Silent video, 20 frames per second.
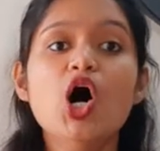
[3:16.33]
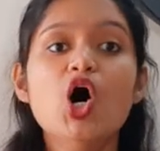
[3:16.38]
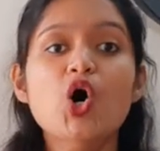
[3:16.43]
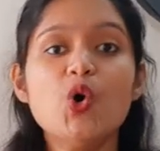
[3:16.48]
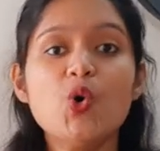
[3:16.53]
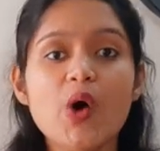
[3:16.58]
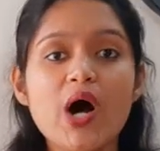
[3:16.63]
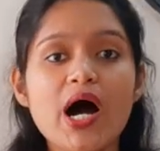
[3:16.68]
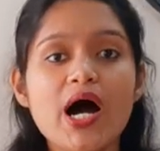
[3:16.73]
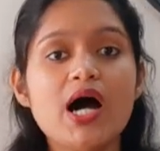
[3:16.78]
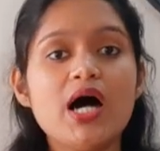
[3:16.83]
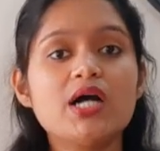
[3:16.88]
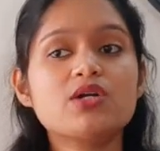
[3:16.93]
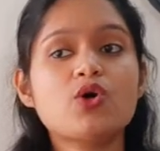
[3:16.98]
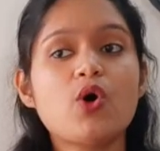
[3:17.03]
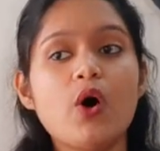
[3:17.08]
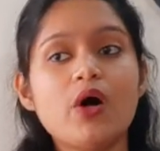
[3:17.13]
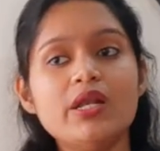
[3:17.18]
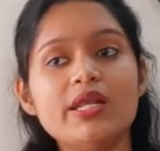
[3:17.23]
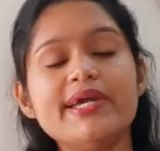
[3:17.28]
who are
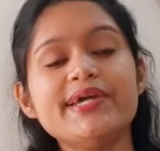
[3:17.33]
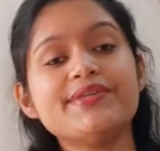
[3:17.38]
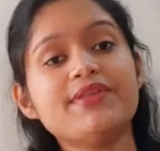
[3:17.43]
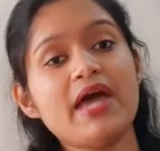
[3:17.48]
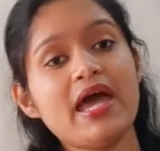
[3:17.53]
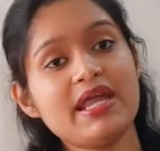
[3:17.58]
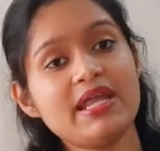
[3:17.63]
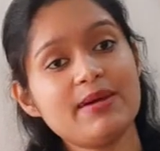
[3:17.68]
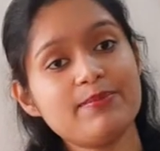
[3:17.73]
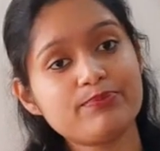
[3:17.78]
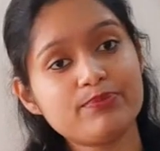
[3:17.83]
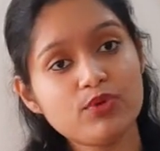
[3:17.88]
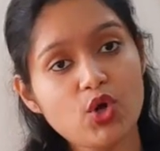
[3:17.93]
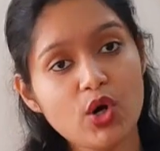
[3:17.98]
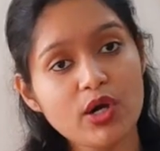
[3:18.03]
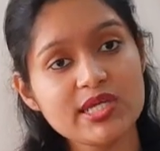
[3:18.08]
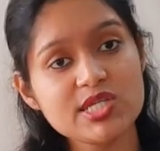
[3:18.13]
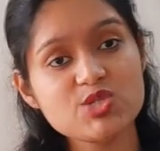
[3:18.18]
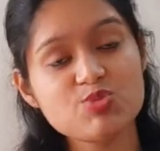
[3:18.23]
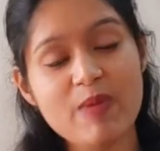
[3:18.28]
calling their
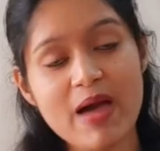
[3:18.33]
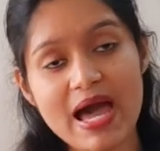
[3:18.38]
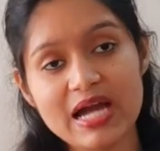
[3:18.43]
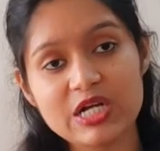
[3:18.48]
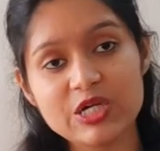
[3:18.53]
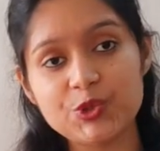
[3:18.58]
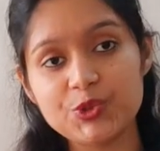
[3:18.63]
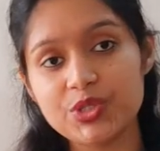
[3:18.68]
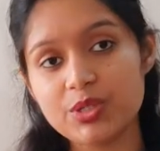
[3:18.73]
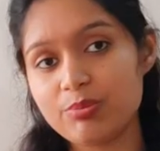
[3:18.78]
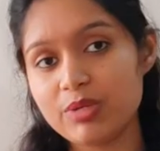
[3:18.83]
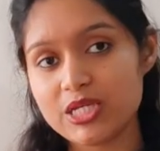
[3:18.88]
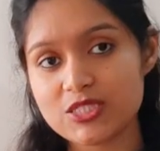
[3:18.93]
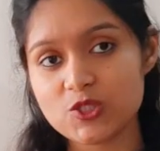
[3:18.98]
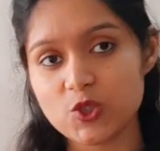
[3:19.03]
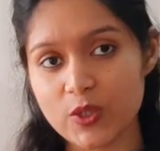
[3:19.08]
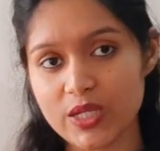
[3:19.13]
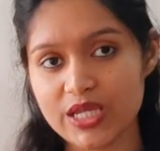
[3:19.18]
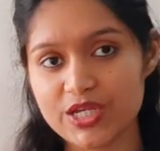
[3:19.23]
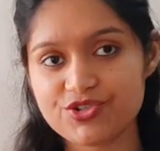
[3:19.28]
employees back to the base
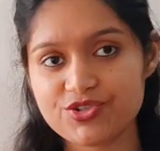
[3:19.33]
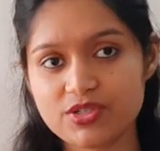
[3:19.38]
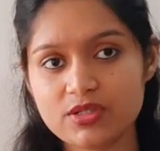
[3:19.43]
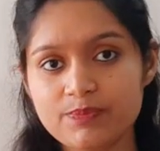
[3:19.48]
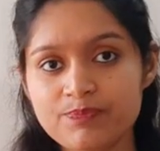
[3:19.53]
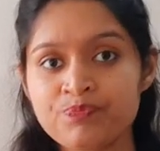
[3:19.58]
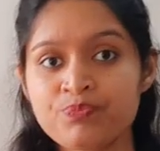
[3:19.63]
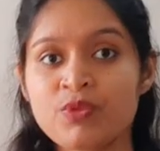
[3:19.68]
location.